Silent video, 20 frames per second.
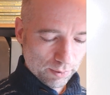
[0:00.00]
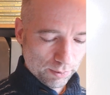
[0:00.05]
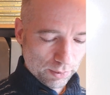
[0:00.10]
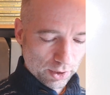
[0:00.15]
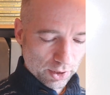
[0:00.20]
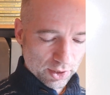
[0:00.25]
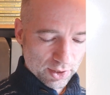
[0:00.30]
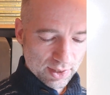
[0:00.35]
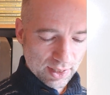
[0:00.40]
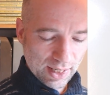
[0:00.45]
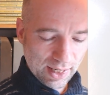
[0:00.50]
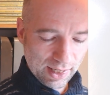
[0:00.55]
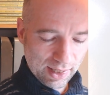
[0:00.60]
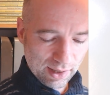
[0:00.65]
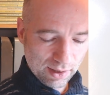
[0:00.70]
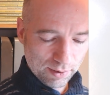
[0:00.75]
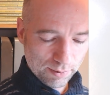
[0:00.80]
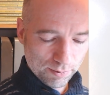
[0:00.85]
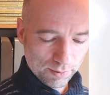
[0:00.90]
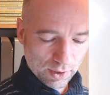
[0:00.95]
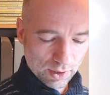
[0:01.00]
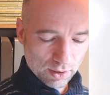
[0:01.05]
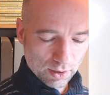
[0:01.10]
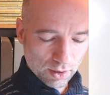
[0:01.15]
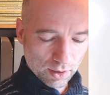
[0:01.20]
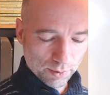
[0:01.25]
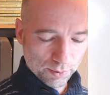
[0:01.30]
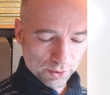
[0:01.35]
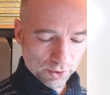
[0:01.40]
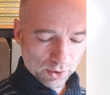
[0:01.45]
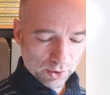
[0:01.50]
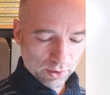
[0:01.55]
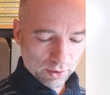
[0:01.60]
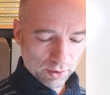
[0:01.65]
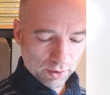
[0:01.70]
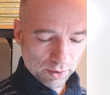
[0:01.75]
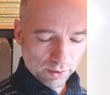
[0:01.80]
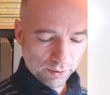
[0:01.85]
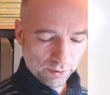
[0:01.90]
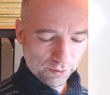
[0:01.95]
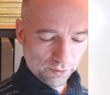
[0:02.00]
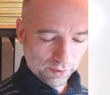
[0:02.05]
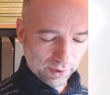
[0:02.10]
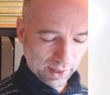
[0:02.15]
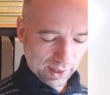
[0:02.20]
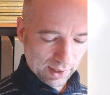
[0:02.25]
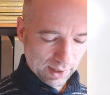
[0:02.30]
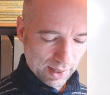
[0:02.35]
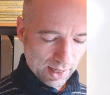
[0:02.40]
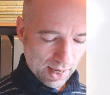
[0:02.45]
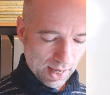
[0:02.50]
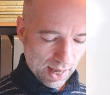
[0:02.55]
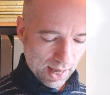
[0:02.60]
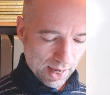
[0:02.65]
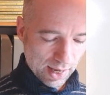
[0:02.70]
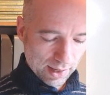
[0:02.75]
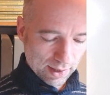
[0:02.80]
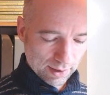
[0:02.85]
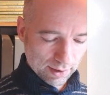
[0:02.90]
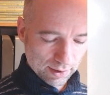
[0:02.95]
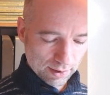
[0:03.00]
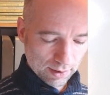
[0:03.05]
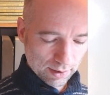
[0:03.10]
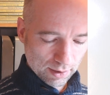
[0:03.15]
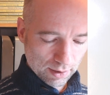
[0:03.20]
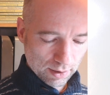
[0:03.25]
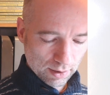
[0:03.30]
plus e becomes fe, and